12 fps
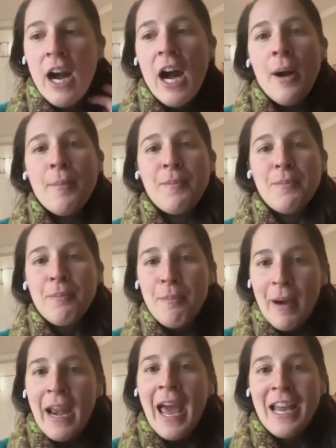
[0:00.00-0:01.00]
Um,
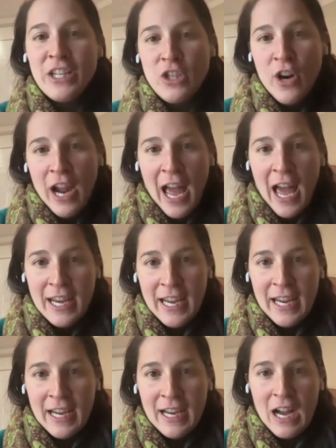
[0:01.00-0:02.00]
but as you are
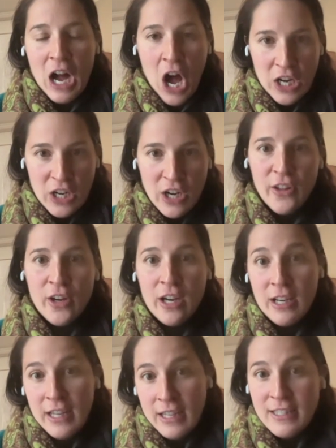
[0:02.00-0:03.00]
adding on
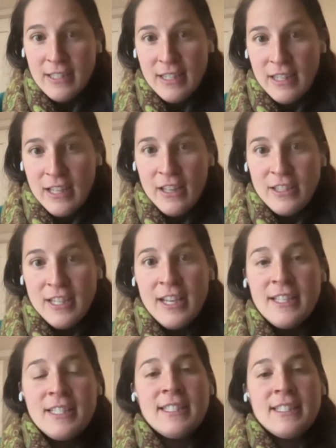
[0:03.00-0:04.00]
another, it it
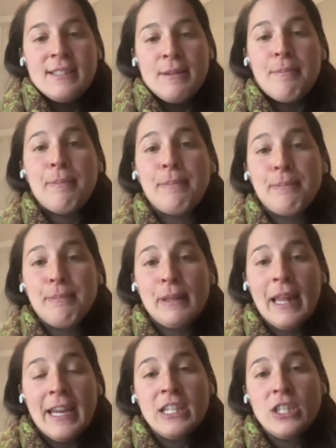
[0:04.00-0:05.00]
does
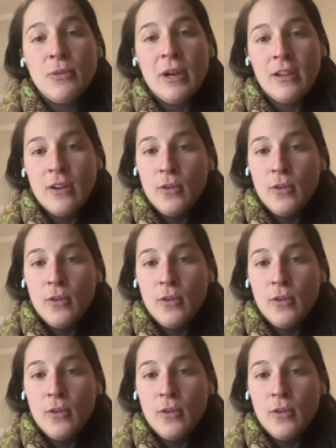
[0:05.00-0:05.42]
play into it.